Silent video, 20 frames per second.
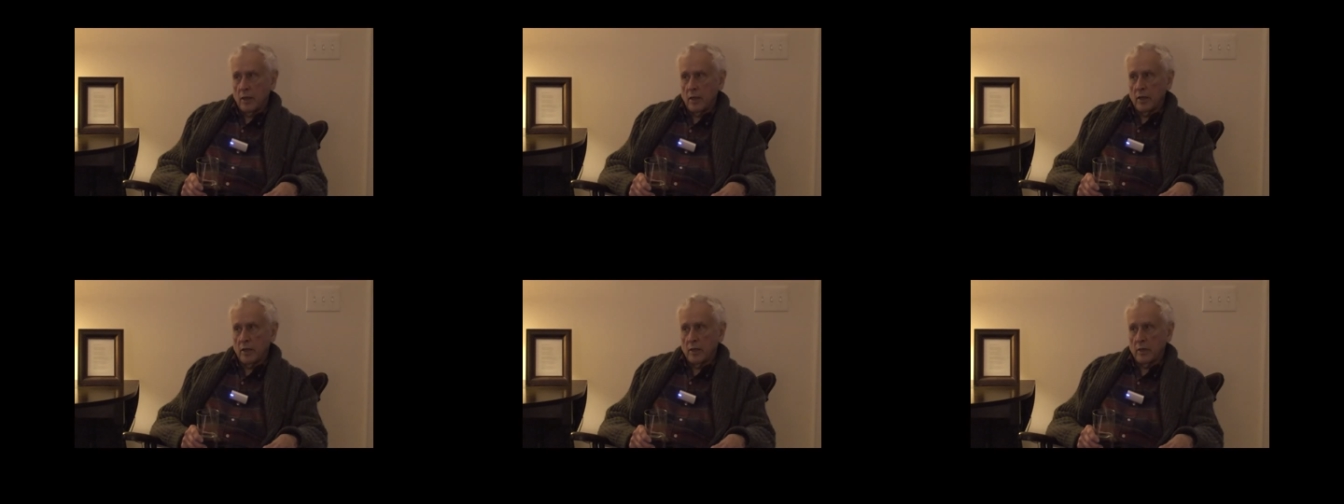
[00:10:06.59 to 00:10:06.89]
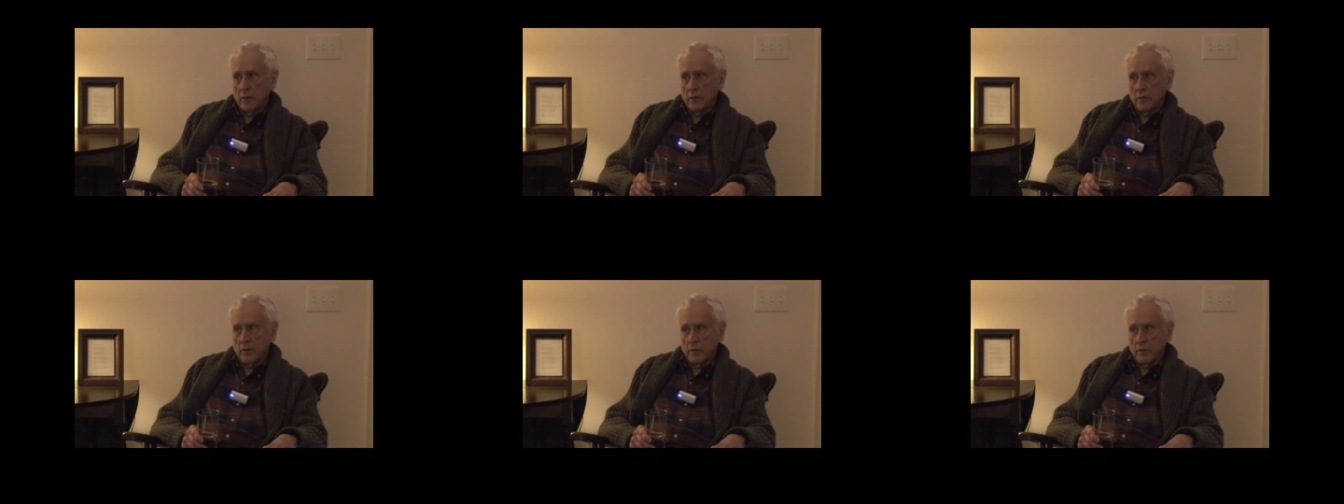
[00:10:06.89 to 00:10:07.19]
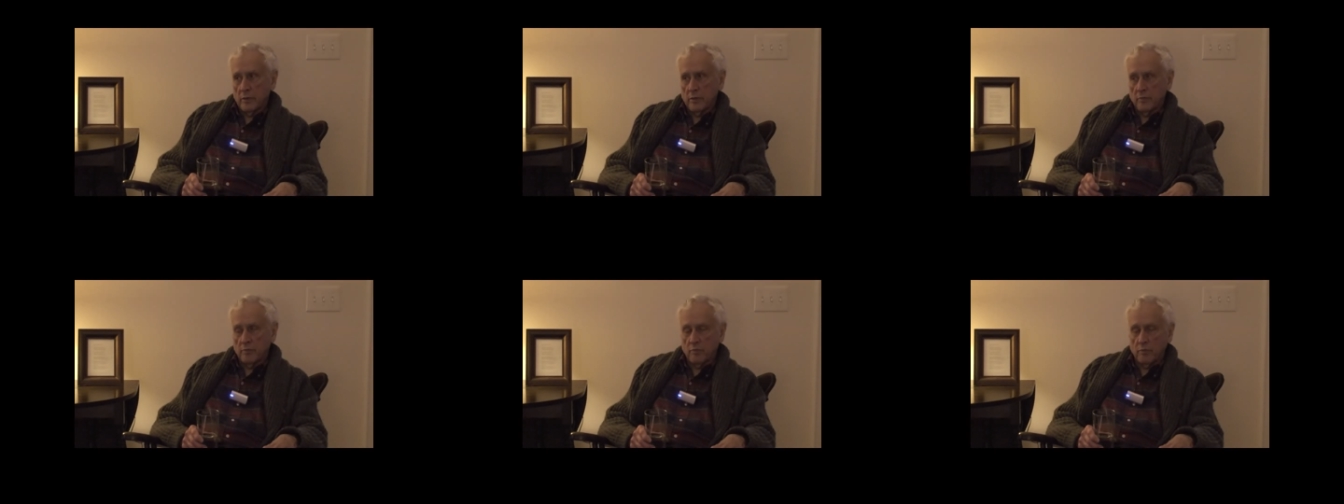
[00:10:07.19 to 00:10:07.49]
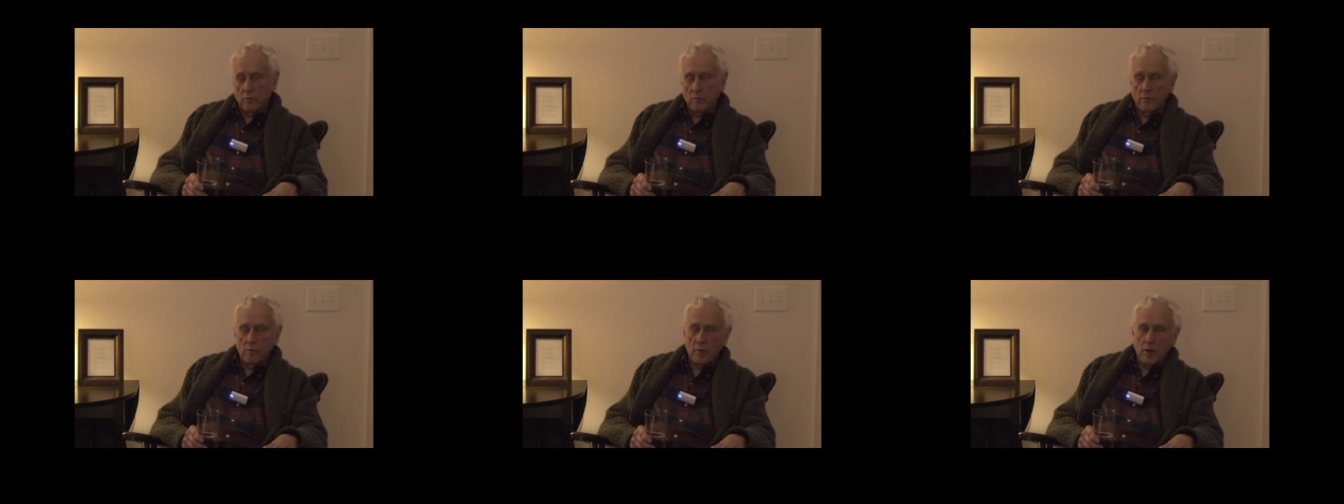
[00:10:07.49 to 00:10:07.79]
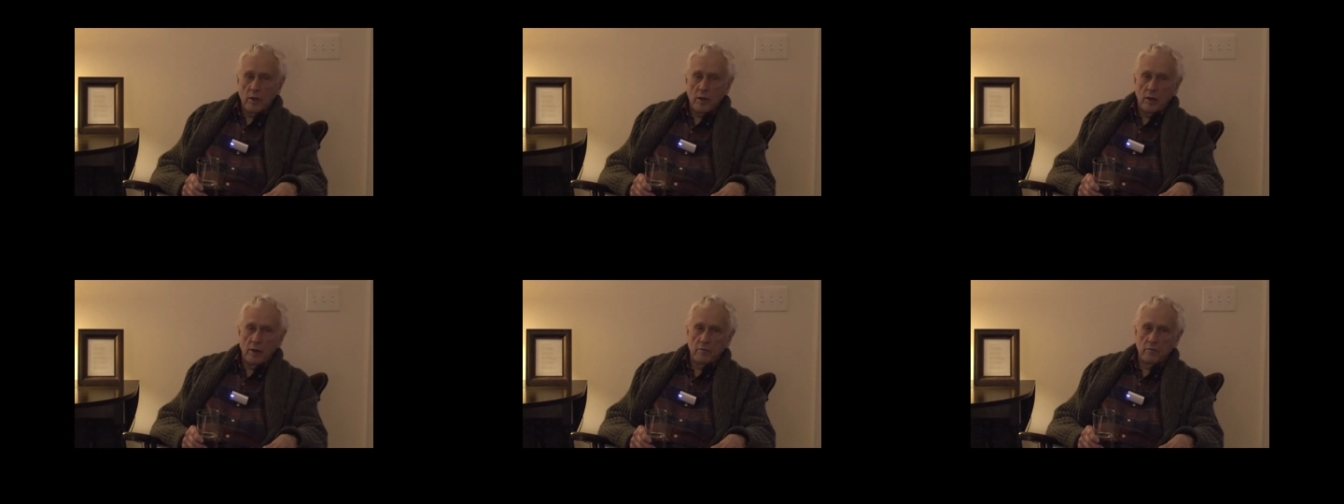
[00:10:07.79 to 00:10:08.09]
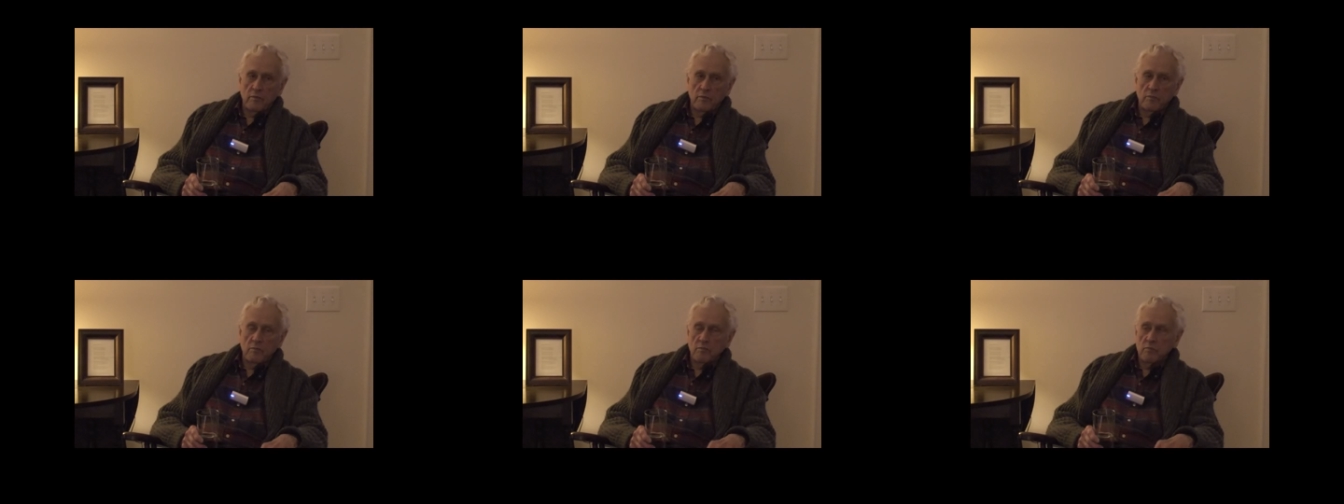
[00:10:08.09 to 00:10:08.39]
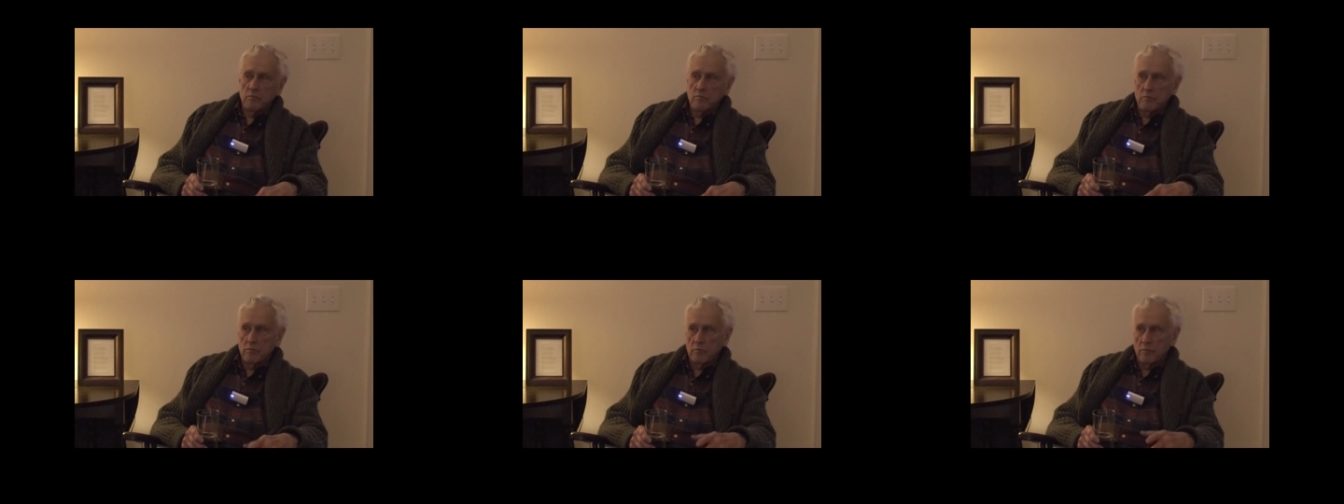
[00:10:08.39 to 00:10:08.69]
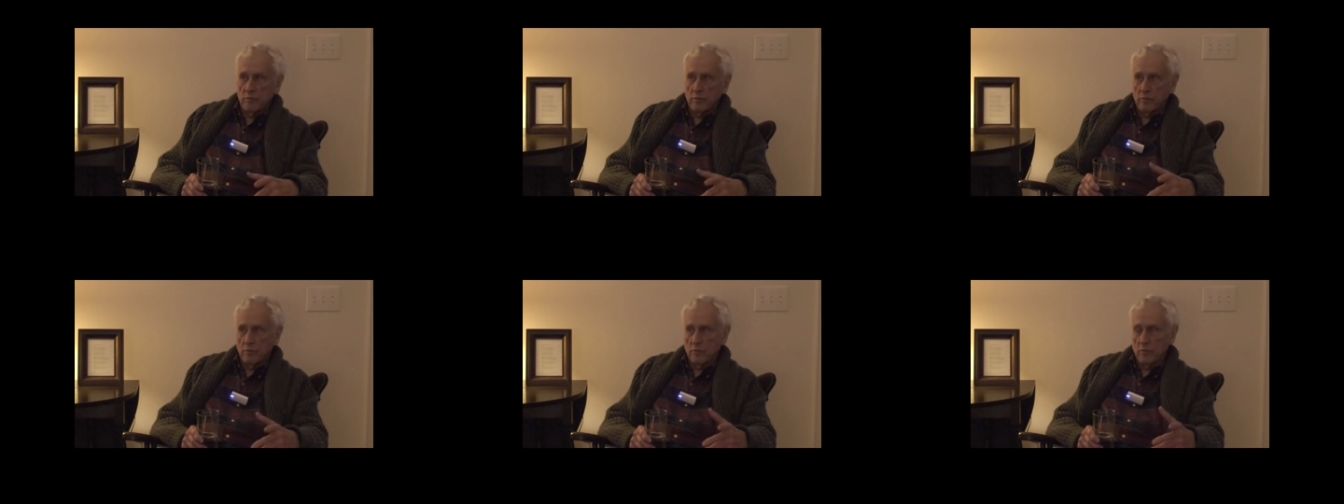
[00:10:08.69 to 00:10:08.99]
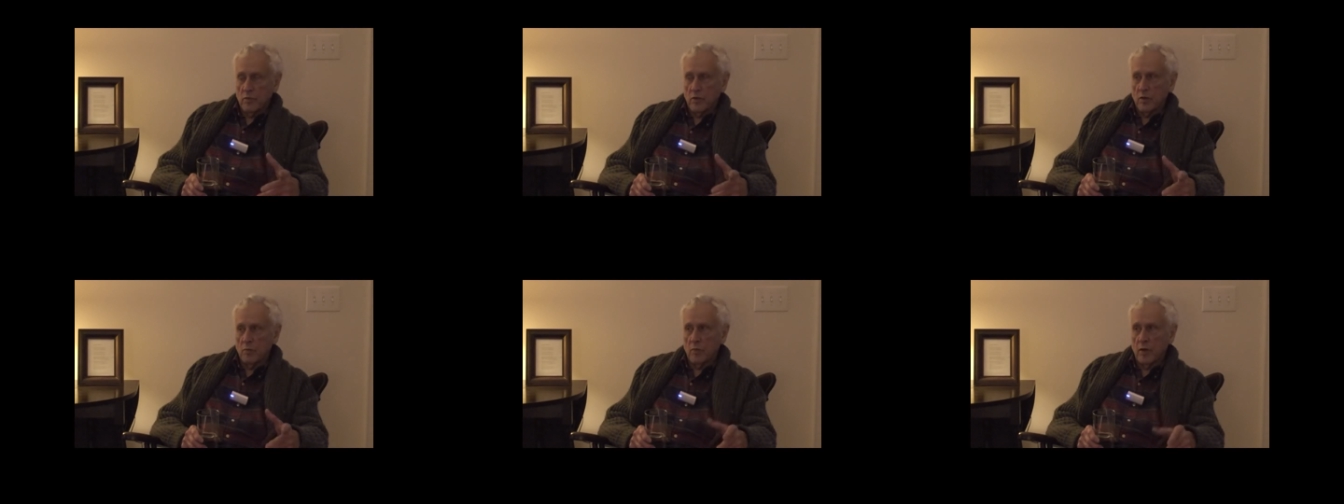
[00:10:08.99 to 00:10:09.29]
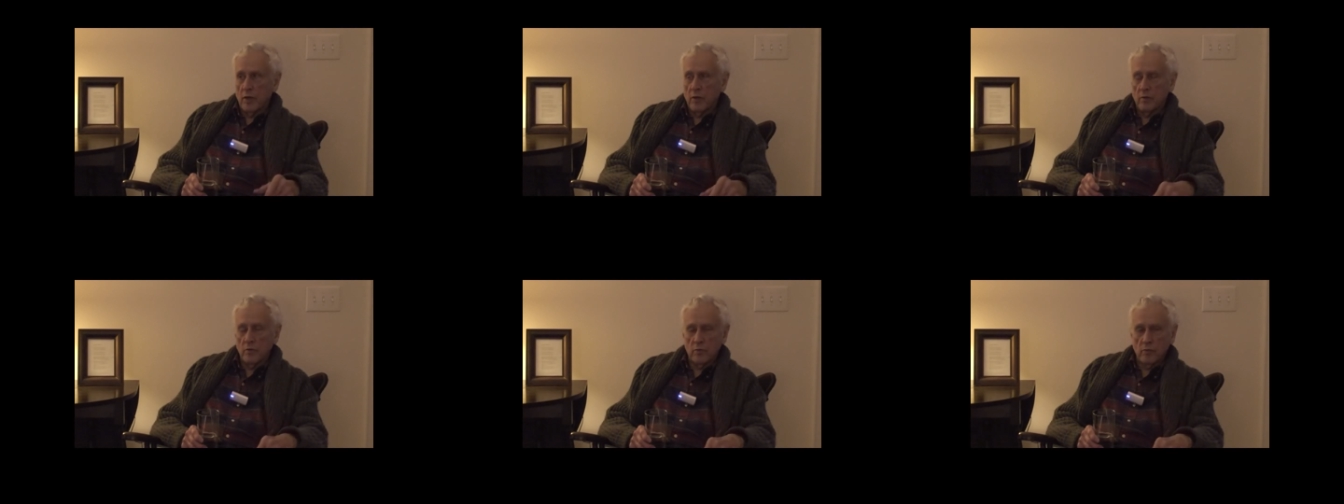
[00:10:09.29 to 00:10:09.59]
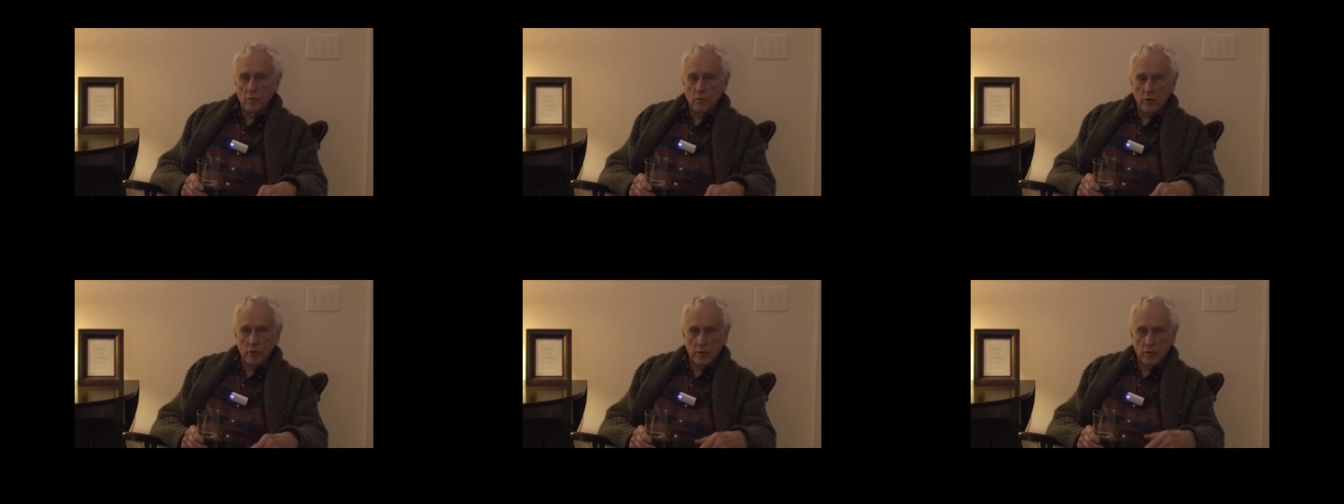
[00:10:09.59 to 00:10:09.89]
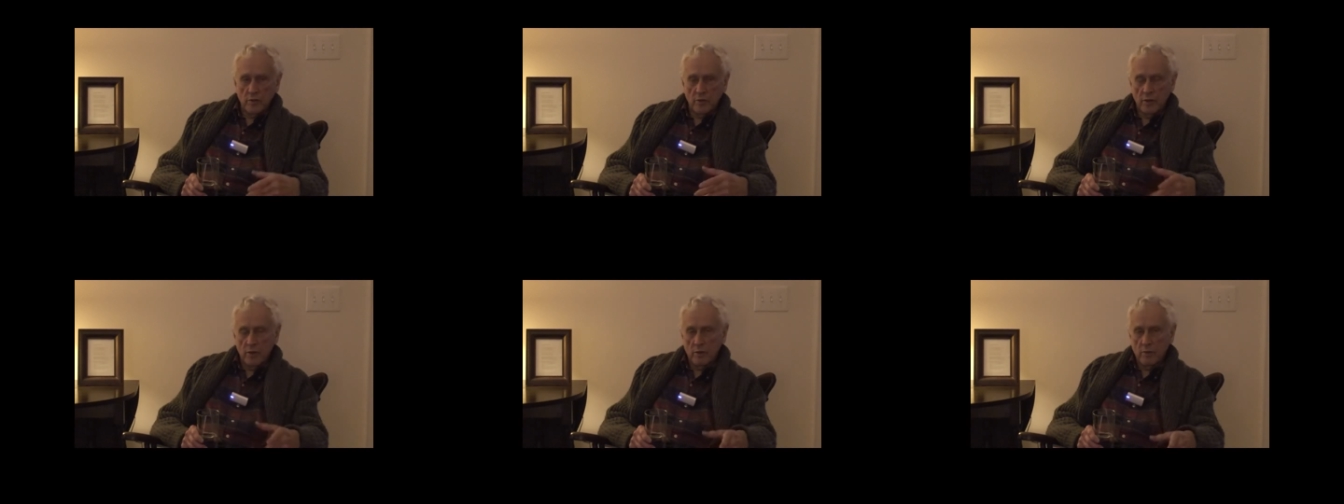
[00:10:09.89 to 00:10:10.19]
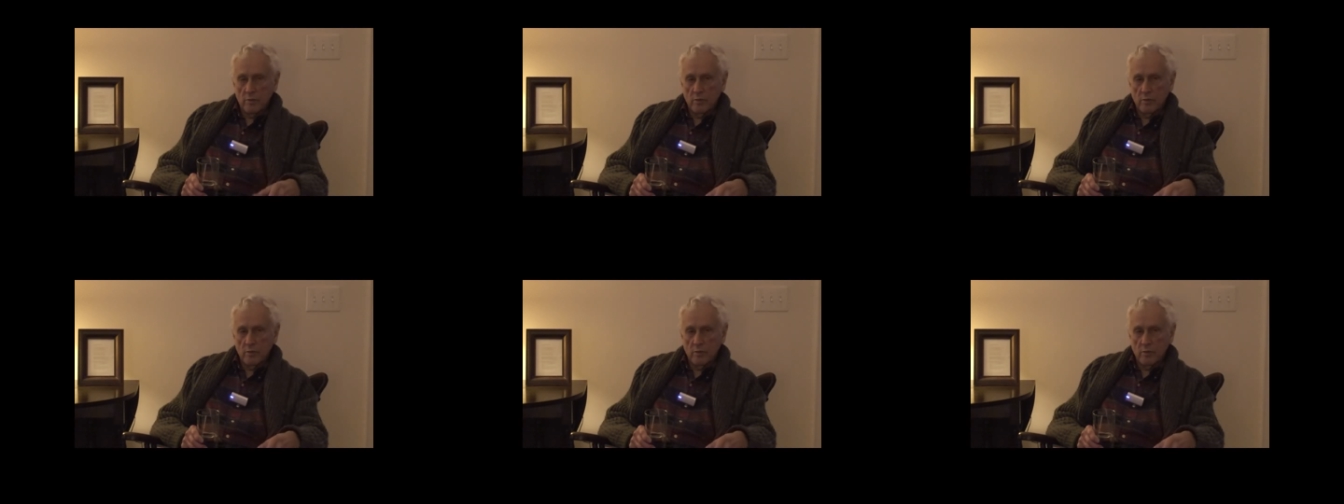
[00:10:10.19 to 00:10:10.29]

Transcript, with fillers: And uh, I've done my own work and